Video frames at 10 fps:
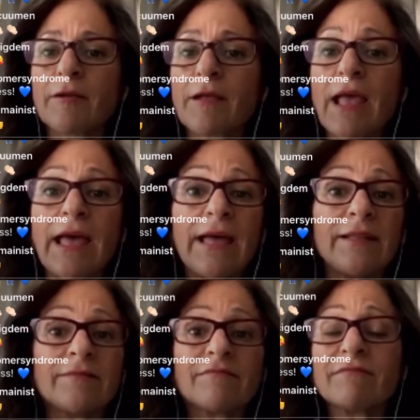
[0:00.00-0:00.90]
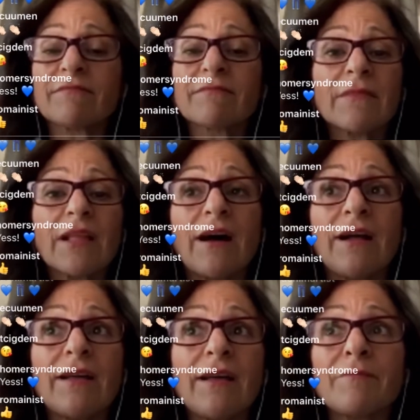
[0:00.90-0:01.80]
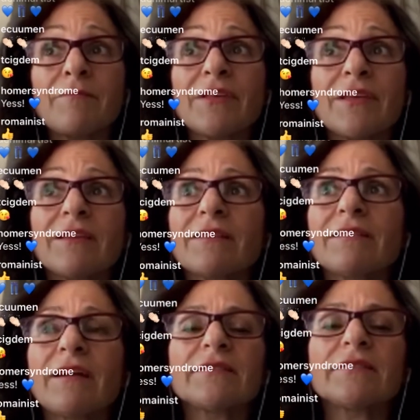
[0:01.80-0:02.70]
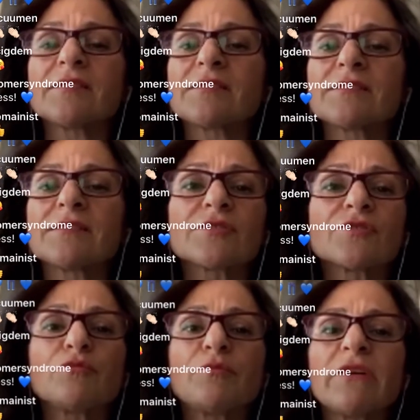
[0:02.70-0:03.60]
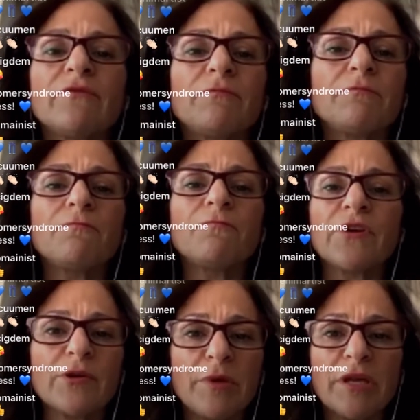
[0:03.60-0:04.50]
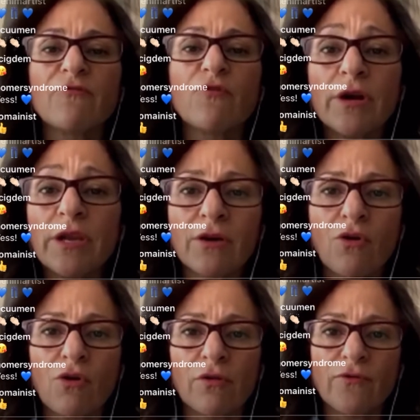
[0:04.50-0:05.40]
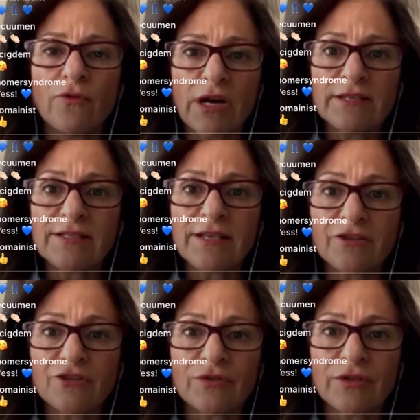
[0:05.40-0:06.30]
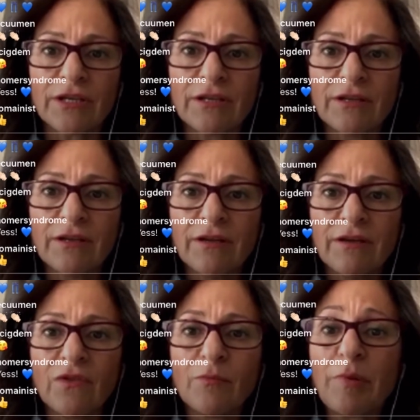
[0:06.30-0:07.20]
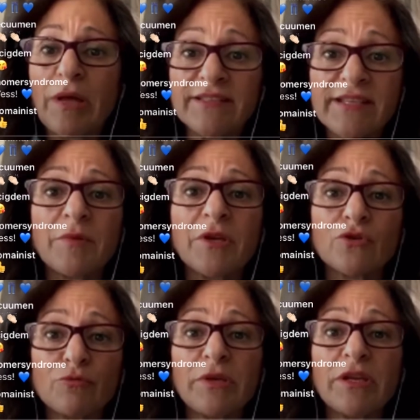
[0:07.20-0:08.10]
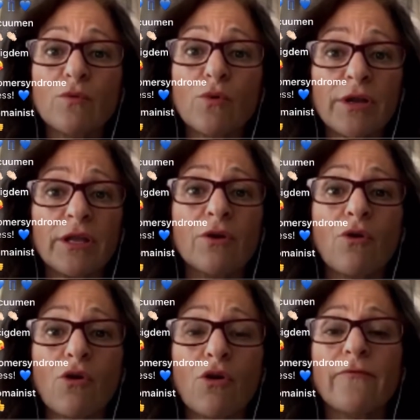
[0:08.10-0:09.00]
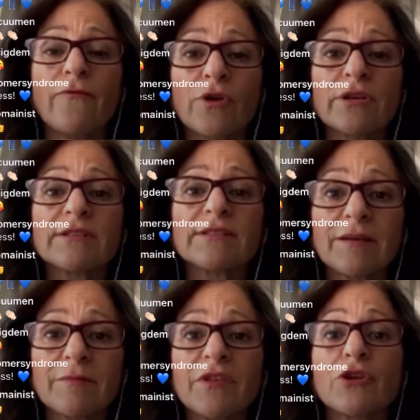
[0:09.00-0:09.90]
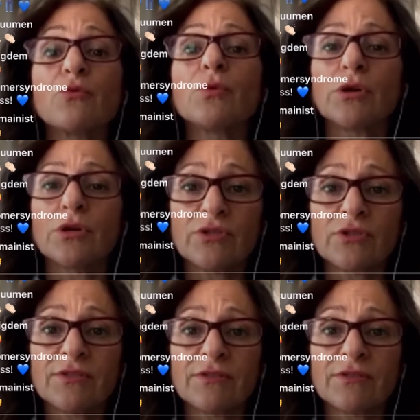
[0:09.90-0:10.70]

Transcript: and I am thinking that this could be a very big warning call for us, actually. The pandemic could be a warning call for something worse